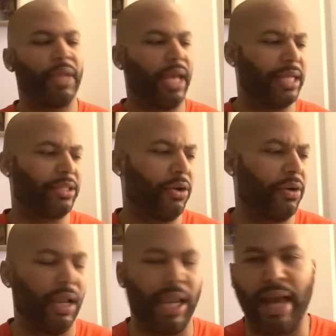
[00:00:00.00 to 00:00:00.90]
And
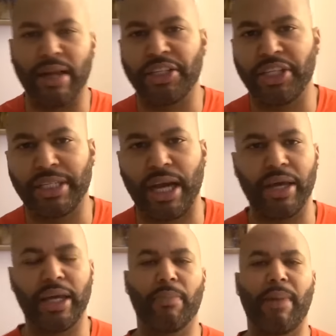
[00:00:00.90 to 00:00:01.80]
so a lot of the shit y'all
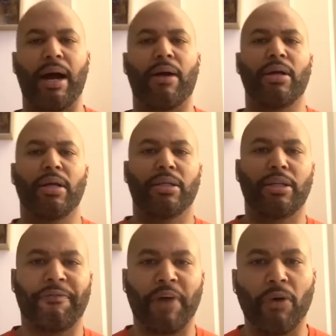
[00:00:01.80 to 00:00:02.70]
hear about
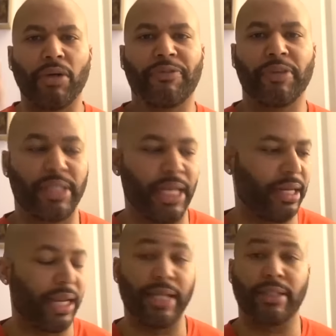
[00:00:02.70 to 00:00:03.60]
the phone is for
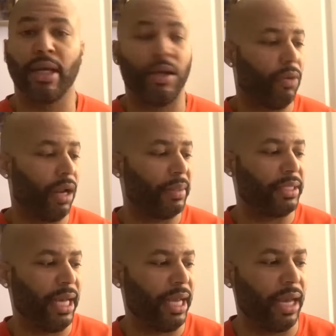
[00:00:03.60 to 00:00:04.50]
setting dates. Well, I'm
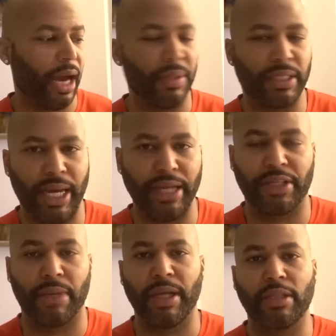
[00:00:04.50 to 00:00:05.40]
gonna tell you
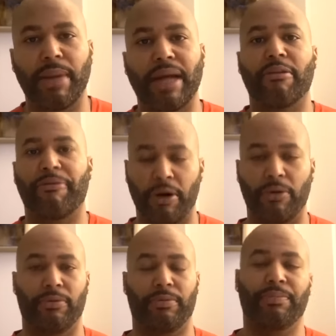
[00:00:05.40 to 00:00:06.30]
something else about the
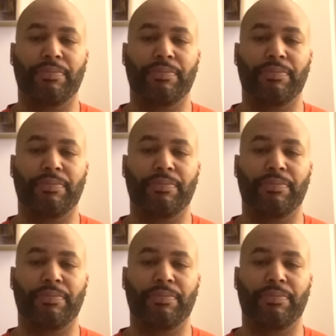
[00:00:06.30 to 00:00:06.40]
phone.